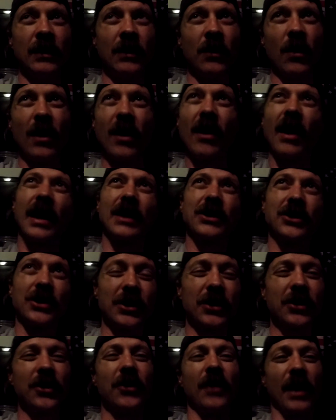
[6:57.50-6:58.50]
well, actually,
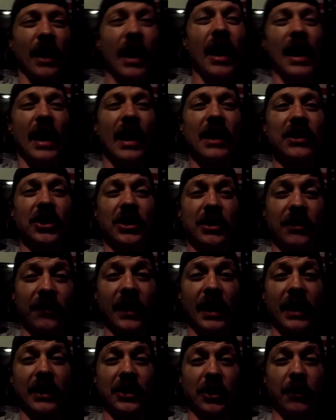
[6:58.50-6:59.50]
screw that. I had
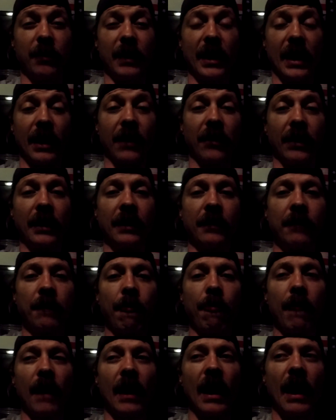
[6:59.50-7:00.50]
justification to be angry,
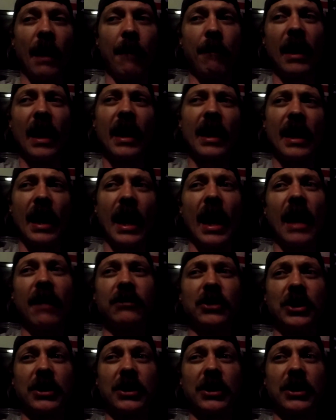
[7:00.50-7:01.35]
but I didn't have